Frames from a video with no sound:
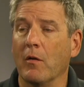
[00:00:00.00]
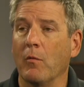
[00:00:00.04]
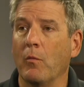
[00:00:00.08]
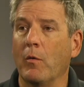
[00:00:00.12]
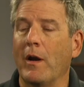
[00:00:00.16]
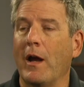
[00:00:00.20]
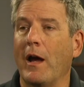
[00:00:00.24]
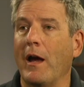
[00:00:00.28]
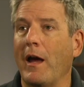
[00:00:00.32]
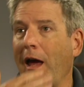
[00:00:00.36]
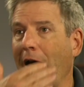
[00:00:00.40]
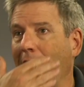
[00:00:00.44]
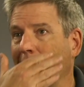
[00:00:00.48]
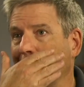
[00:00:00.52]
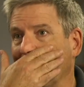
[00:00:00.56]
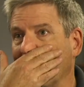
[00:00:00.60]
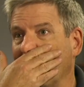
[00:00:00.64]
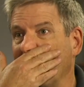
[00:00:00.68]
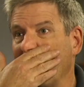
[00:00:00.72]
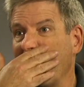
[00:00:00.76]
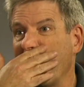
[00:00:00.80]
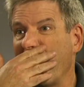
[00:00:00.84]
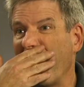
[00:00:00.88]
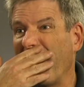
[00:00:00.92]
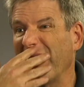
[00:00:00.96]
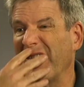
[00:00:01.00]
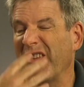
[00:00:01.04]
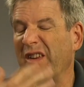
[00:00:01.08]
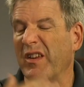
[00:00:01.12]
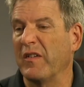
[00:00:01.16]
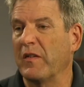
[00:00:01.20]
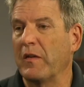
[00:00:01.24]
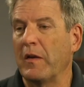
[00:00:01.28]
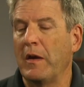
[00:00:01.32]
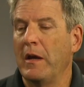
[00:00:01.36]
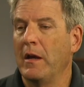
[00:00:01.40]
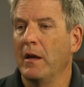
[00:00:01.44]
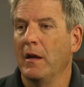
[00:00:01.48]
when I asked him about this,
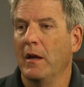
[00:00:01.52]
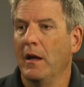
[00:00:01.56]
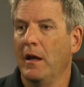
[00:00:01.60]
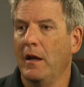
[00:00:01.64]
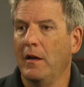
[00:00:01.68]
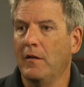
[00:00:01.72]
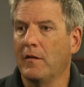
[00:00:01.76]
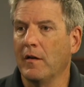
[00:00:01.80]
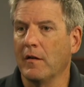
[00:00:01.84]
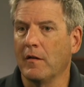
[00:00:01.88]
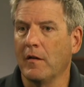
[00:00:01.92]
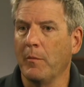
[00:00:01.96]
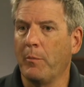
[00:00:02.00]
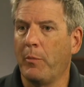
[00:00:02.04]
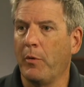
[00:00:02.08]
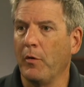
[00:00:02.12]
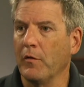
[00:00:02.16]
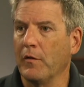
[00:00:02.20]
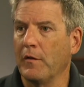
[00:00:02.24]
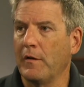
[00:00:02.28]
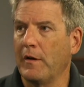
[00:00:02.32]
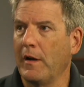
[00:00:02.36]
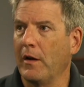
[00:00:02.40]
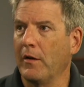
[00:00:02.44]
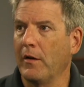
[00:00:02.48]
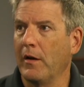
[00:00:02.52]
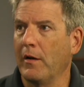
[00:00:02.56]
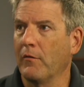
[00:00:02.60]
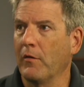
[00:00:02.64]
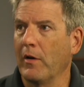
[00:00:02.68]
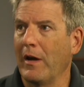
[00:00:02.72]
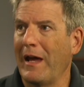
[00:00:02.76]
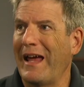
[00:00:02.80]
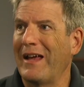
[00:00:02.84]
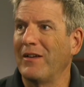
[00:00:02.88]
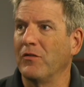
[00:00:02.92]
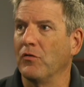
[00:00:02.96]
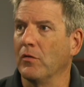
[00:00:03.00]
he says he pulls it down every
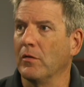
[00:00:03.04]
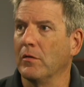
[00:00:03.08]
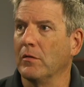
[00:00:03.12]
annual.